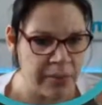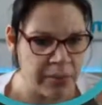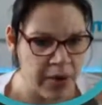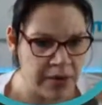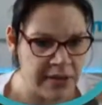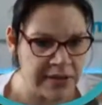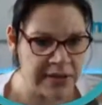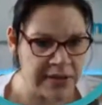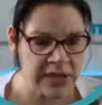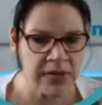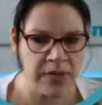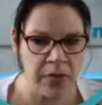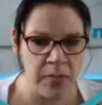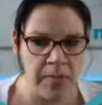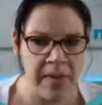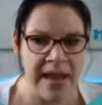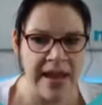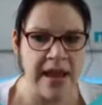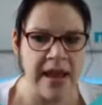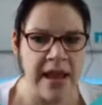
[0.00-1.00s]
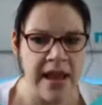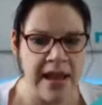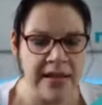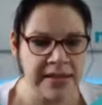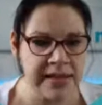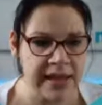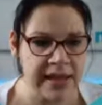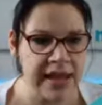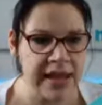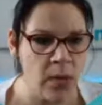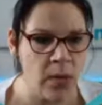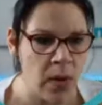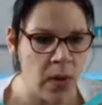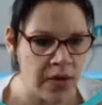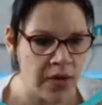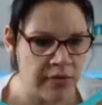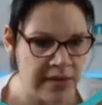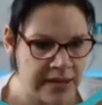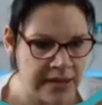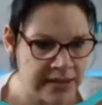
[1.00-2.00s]
process for me, is the
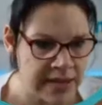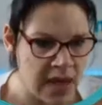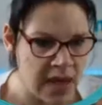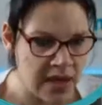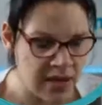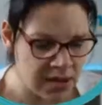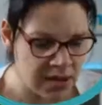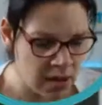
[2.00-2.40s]
keyword research.